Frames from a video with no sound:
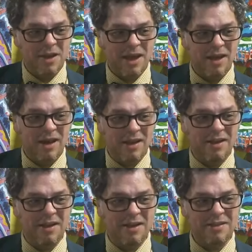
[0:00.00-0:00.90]
And
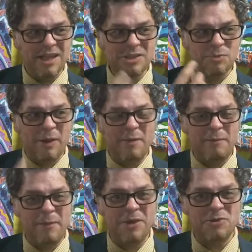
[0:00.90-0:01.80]
that's why my
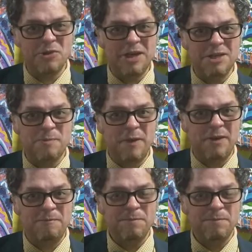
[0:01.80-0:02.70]
Patreon has been